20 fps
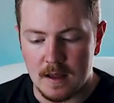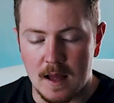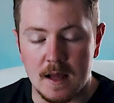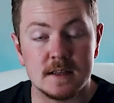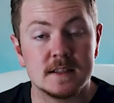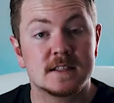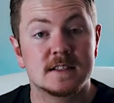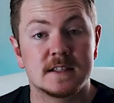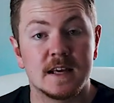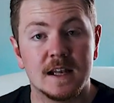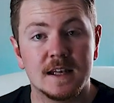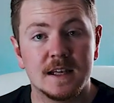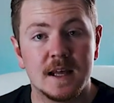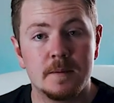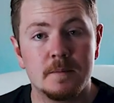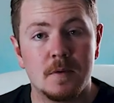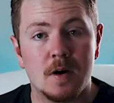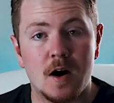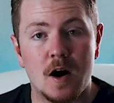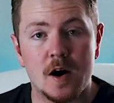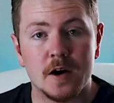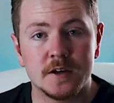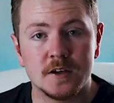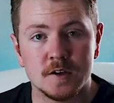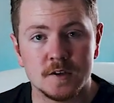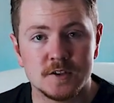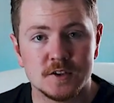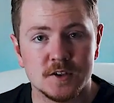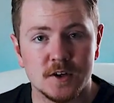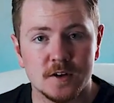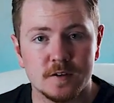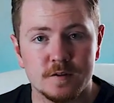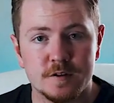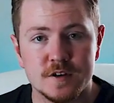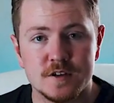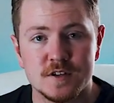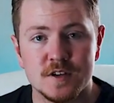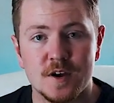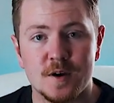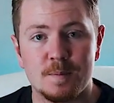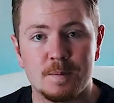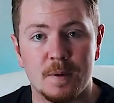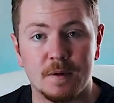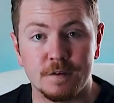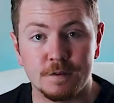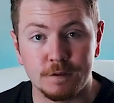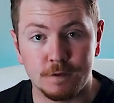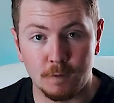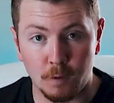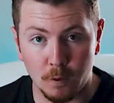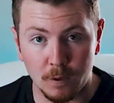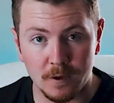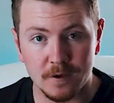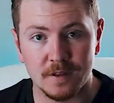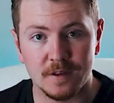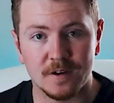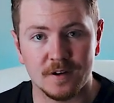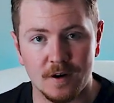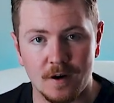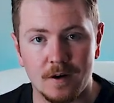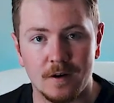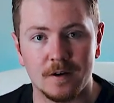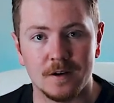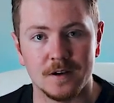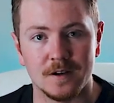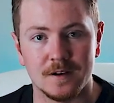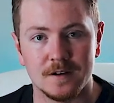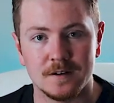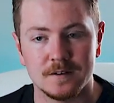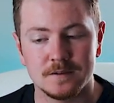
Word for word: and sell them on your service before the call.